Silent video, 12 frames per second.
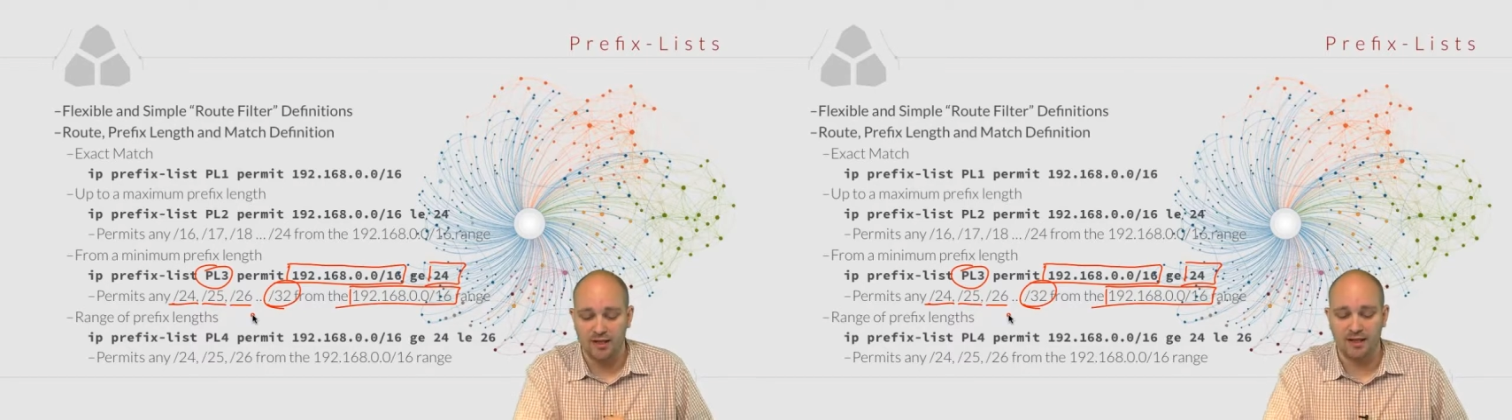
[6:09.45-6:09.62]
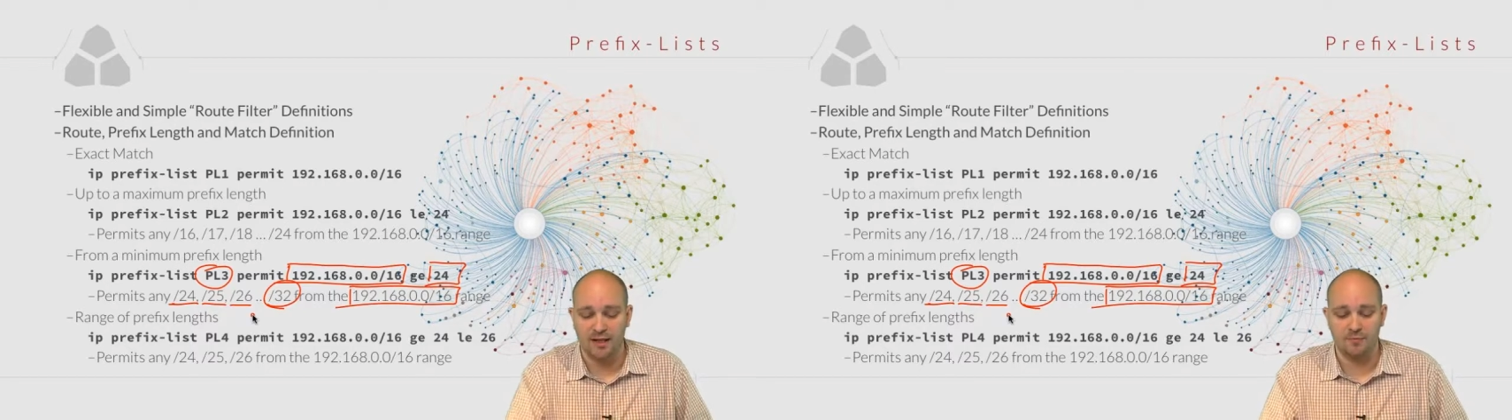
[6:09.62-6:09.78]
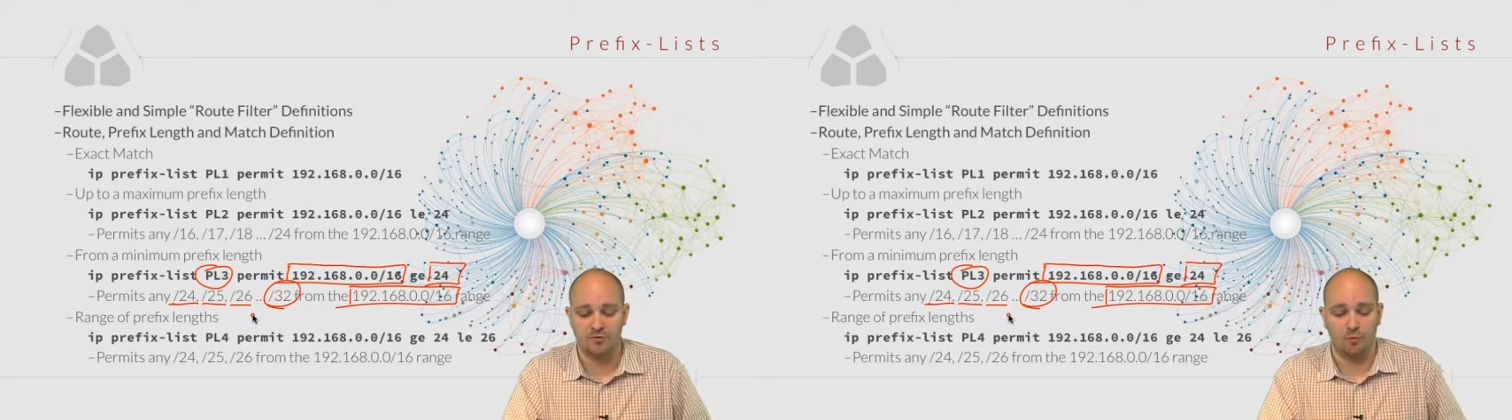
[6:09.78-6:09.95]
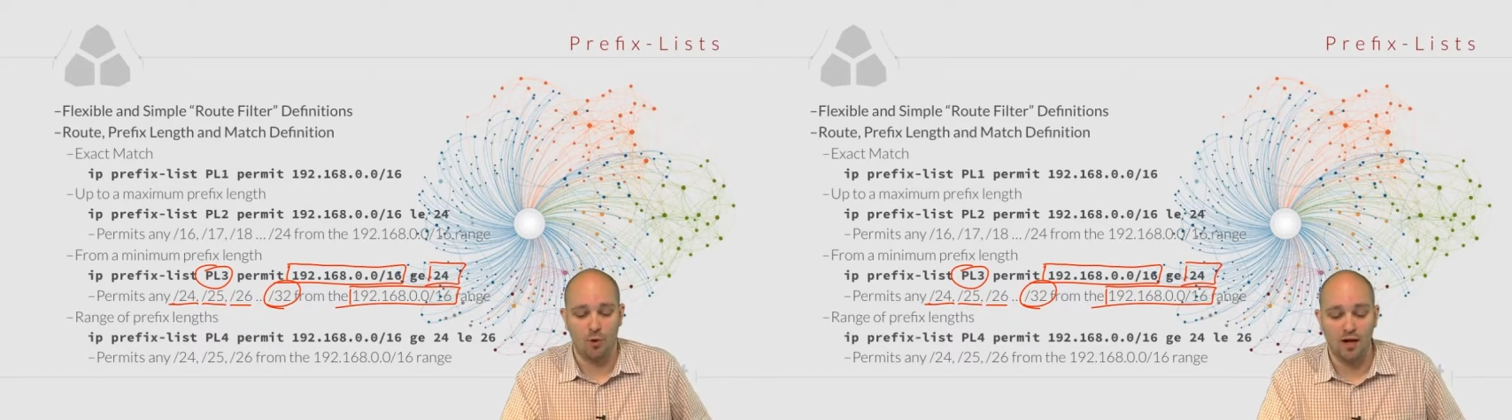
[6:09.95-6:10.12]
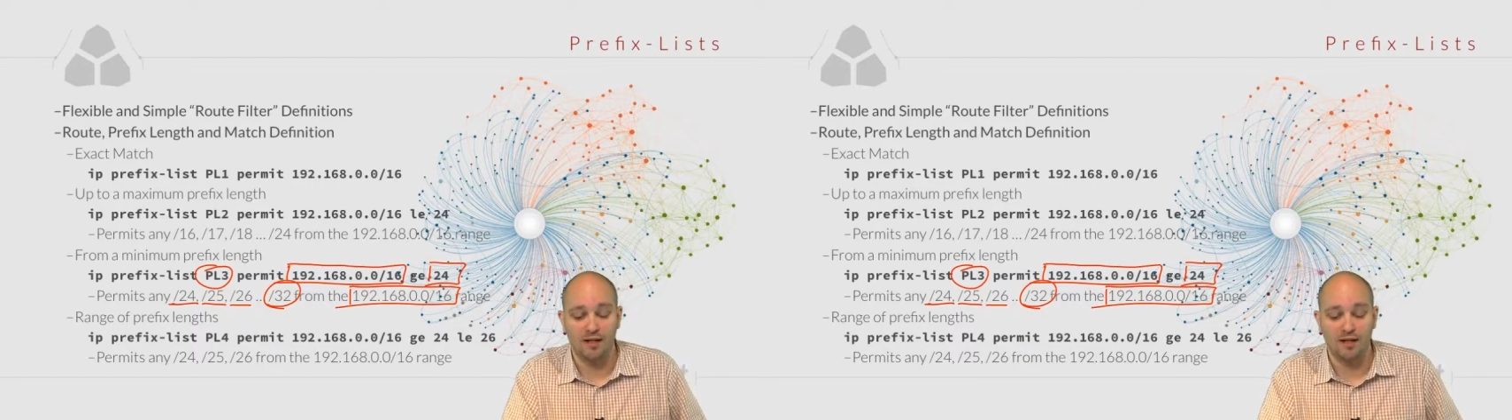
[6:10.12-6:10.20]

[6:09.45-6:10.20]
comes from